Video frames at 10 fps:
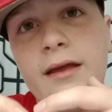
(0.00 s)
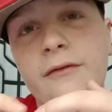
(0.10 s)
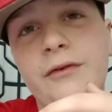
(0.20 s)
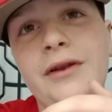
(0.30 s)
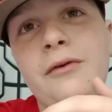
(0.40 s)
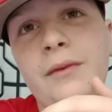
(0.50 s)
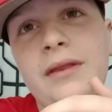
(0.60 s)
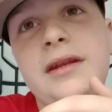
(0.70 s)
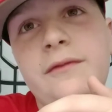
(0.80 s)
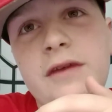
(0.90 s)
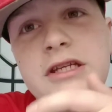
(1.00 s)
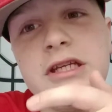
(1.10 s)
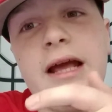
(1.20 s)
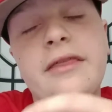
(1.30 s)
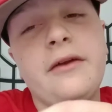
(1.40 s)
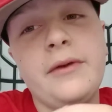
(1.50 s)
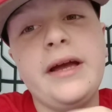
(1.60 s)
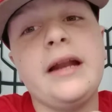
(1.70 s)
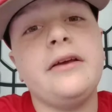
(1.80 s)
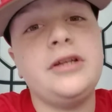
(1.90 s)
if we don't win the division, I think we
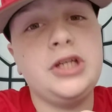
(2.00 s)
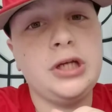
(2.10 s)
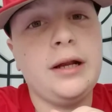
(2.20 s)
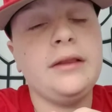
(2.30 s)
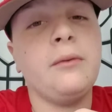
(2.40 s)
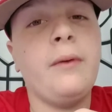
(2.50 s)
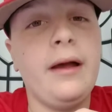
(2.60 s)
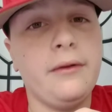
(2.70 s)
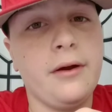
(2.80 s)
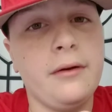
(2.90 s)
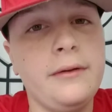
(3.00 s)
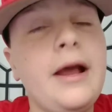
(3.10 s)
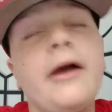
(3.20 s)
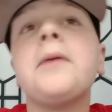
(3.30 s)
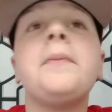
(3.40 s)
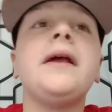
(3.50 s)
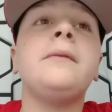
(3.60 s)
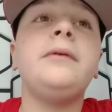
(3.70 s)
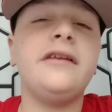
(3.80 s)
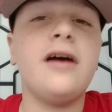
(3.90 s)
got a good shot at the wild card. Now, I could be
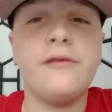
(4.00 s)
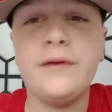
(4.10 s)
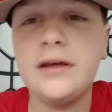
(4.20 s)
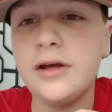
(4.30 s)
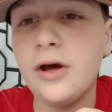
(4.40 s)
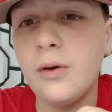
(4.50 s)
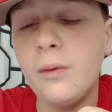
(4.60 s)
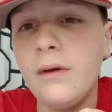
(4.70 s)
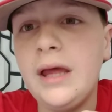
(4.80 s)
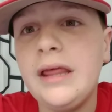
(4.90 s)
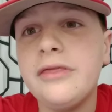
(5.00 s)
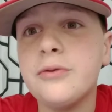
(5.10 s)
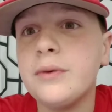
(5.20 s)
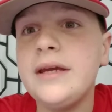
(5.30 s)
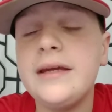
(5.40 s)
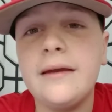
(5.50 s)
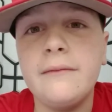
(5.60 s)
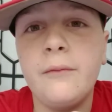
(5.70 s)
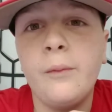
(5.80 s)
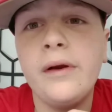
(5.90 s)
completely off. We could go 3
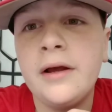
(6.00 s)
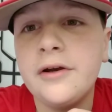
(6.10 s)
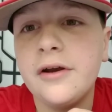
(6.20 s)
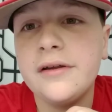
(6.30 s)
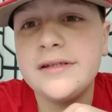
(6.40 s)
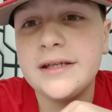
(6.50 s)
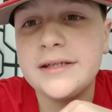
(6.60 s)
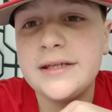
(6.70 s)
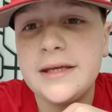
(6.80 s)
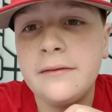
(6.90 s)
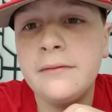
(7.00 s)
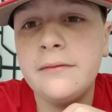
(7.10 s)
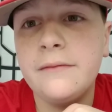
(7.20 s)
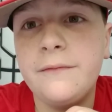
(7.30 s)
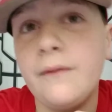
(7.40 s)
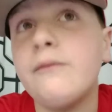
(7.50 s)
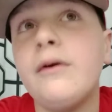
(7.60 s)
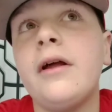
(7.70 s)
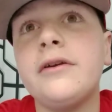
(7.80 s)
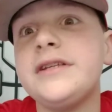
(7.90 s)
and 160,
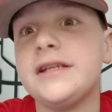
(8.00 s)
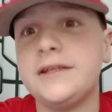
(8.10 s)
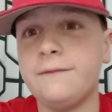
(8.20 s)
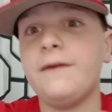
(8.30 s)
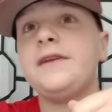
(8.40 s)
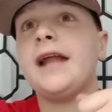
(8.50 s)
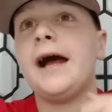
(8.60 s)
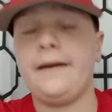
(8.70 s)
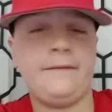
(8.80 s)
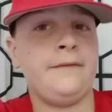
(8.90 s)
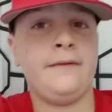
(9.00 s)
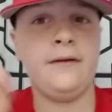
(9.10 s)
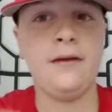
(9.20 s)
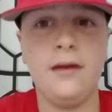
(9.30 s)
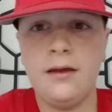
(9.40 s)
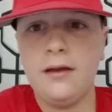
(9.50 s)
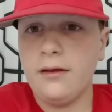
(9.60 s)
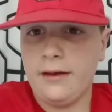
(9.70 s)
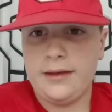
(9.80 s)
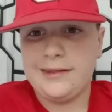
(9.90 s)
159.
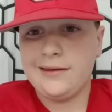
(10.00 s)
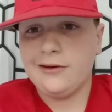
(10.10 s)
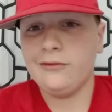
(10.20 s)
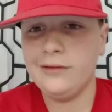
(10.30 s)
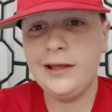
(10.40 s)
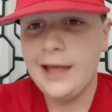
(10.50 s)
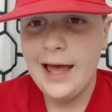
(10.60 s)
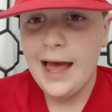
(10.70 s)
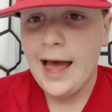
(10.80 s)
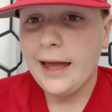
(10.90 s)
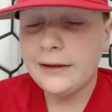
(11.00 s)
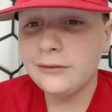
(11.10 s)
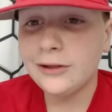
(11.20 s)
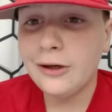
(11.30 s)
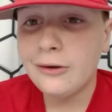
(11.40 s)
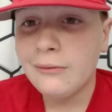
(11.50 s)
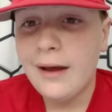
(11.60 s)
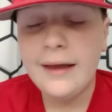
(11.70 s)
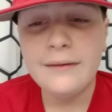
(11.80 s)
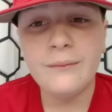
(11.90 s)
Okay, so I don't know.
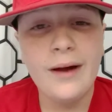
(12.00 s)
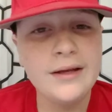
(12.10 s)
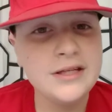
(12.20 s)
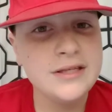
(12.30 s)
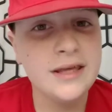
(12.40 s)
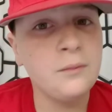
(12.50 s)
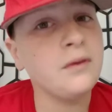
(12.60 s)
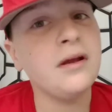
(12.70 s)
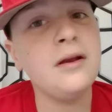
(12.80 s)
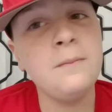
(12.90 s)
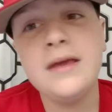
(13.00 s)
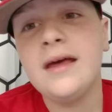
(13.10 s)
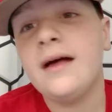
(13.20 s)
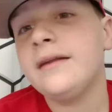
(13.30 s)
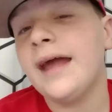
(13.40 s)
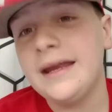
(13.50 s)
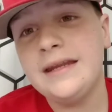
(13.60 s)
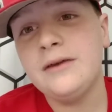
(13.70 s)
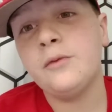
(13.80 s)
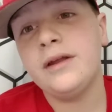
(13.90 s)
I, I just think we're going to be a
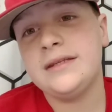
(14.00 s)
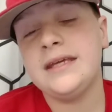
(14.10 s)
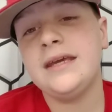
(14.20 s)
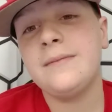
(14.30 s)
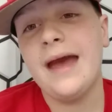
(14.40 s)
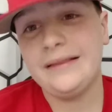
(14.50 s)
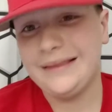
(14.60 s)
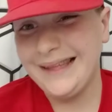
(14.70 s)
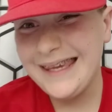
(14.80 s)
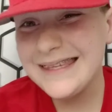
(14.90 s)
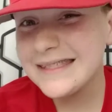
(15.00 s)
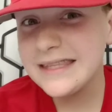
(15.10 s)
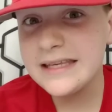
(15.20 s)
90 win team at least